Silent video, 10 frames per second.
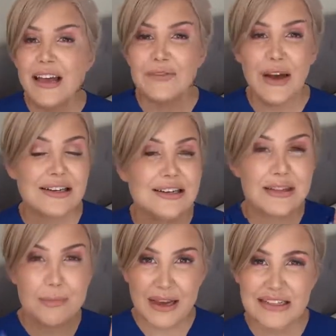In
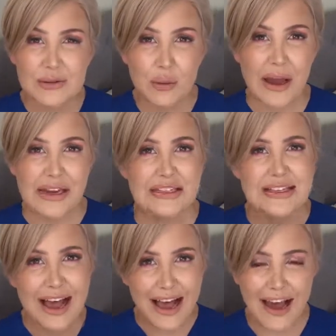fact, the best way
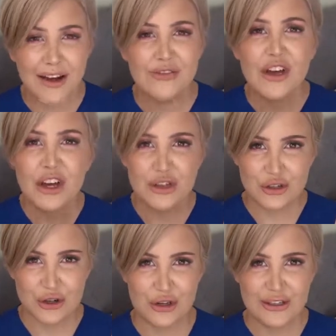to have
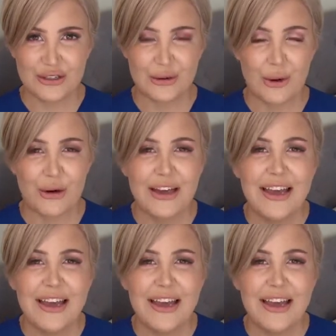dirty talk